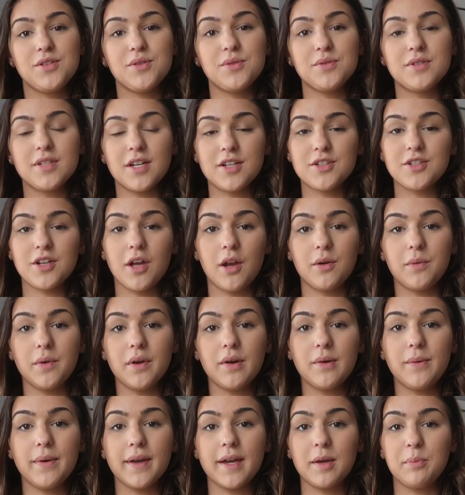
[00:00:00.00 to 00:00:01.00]
to touch on
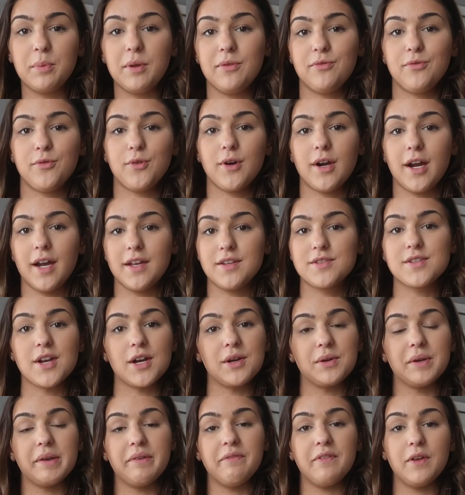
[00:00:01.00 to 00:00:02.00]
real quick before I
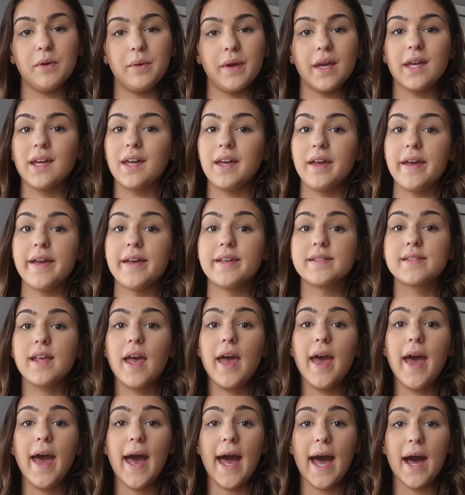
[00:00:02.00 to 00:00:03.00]
start reviewing is
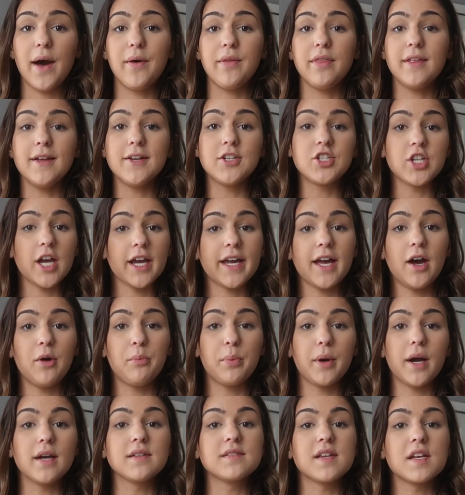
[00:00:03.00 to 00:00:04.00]
how the
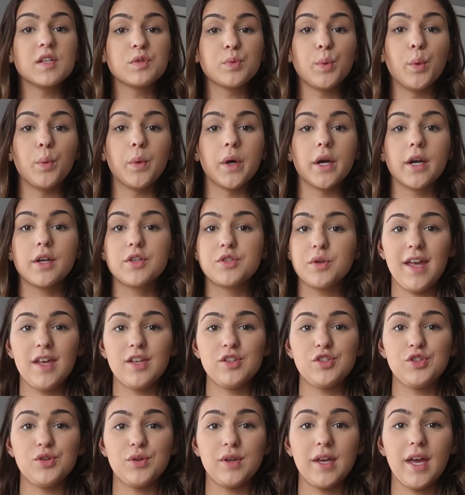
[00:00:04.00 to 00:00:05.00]
checkout process will work.
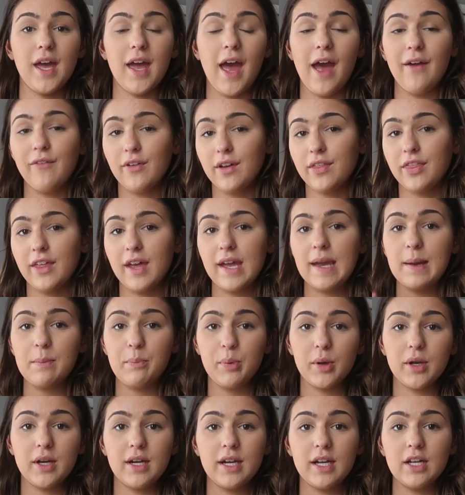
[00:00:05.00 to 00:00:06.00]
Is you get everything,
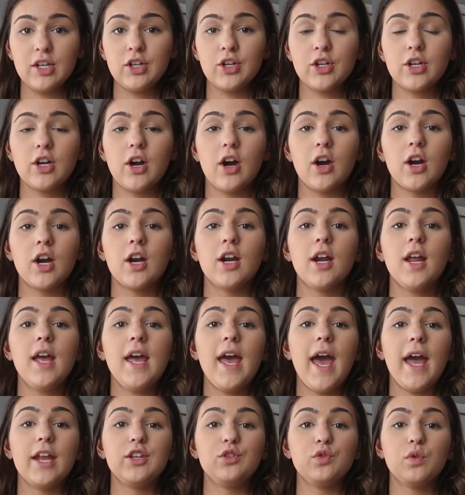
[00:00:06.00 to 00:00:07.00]
put it in your cart,
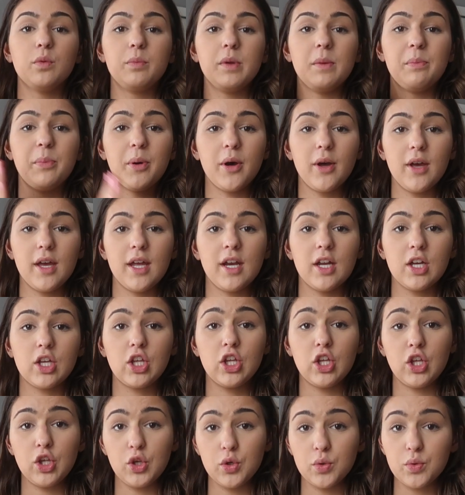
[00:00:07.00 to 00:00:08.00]
and you will be put in a
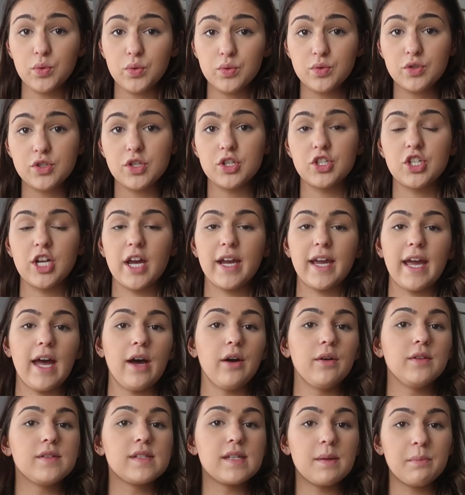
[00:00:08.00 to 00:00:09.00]
queue to check
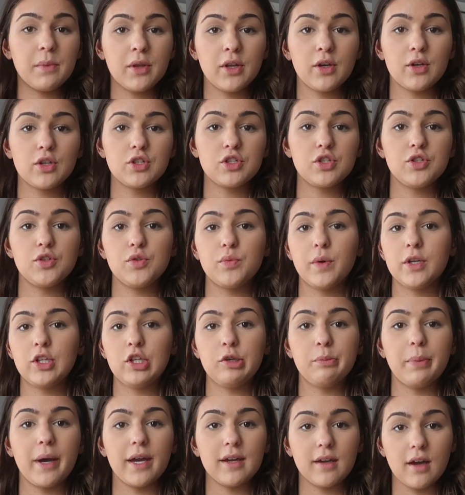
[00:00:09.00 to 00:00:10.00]
out. Similar to when
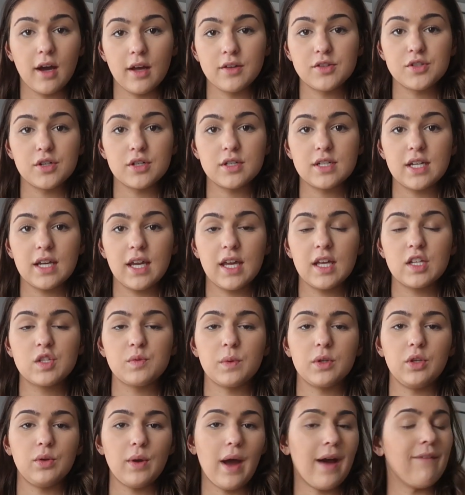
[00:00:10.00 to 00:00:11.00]
you buy concert tickets,
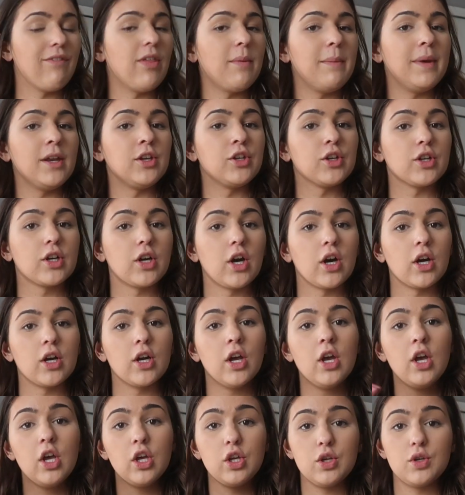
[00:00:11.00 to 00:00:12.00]
when you have them in your
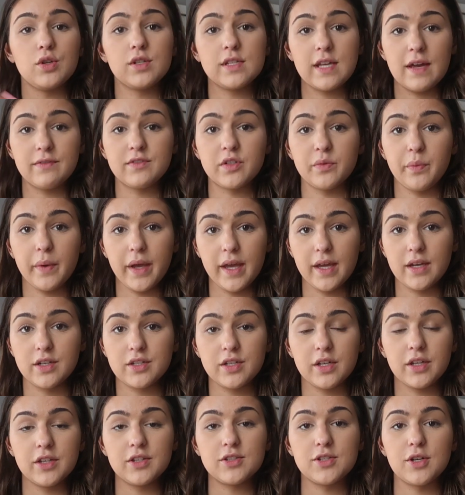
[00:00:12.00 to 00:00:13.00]
cart, you just have to wait
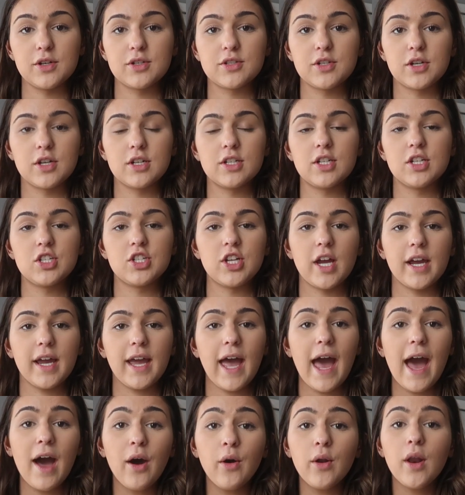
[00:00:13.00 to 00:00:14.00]
until it's your turn to check
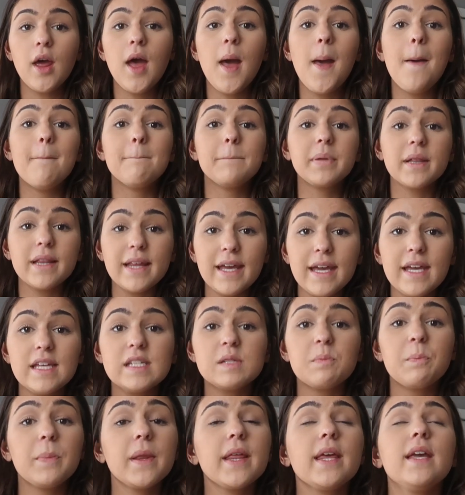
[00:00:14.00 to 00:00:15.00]
out.
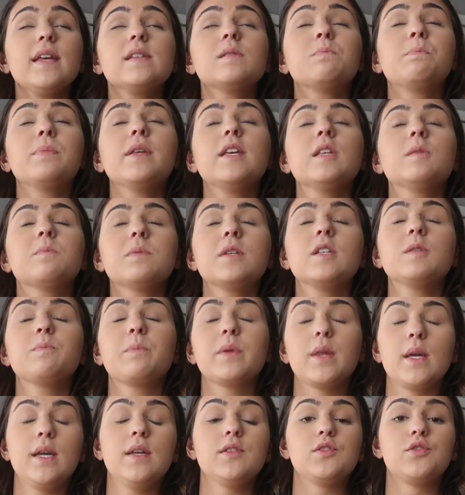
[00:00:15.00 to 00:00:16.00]
Please, please, please, please,
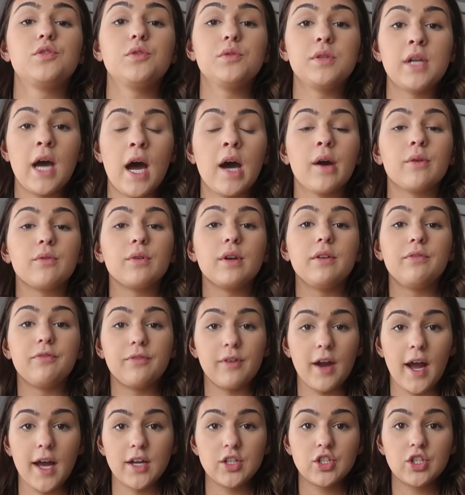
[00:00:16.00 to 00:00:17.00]
please do not
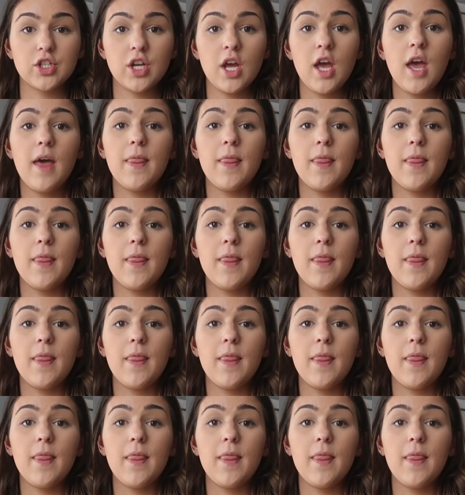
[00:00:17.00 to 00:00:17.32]
refresh.